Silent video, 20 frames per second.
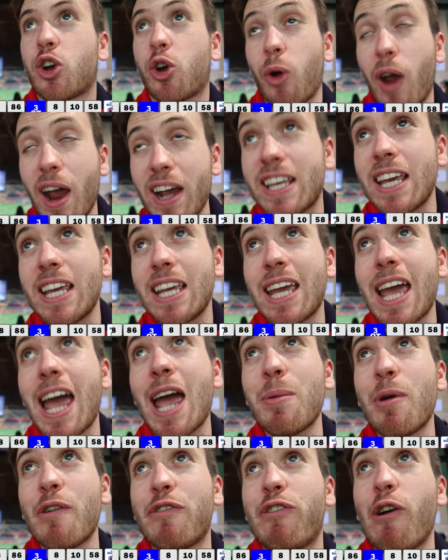Cracking
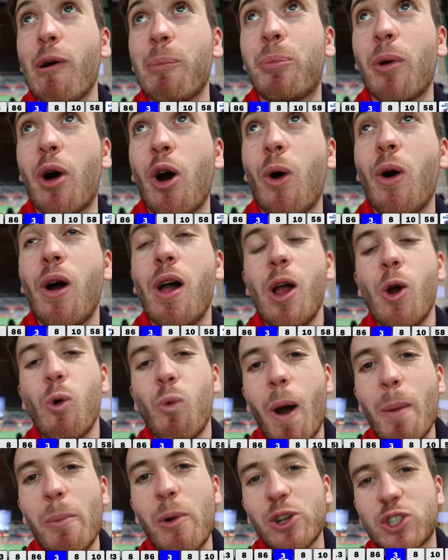game of football.
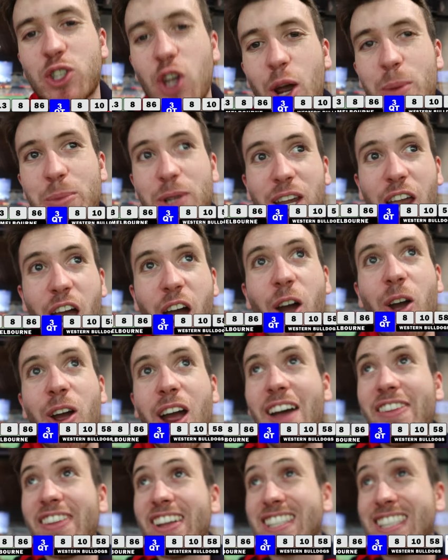One more term to go,
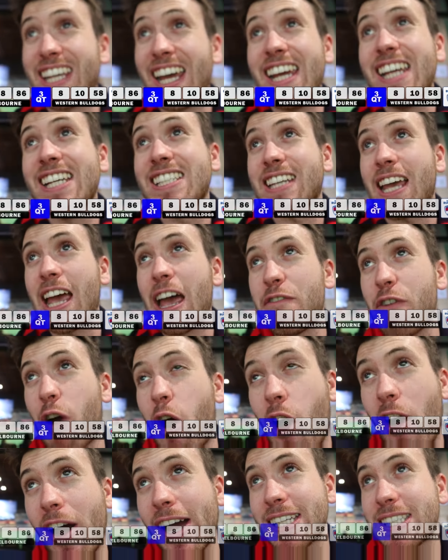and the D's have
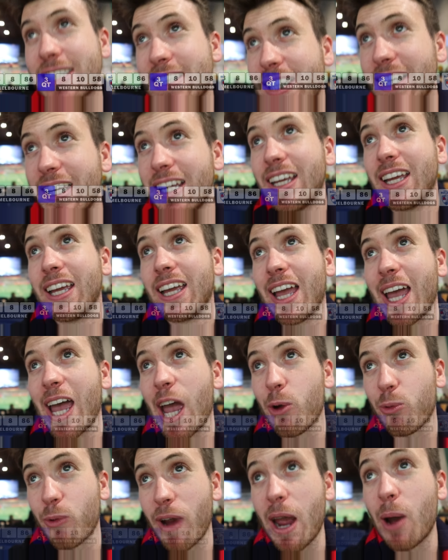iced
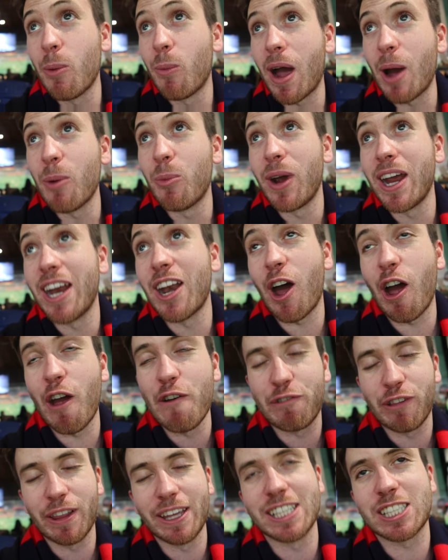a round one win,
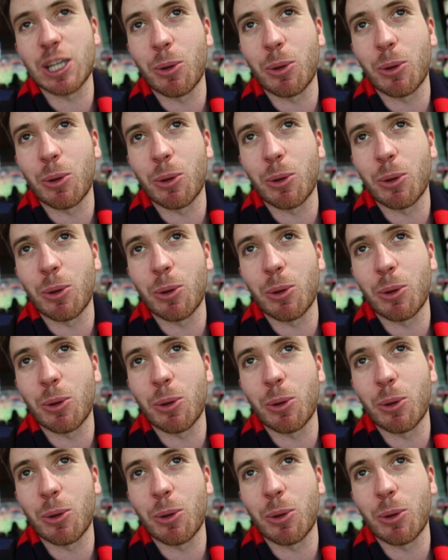hopefully.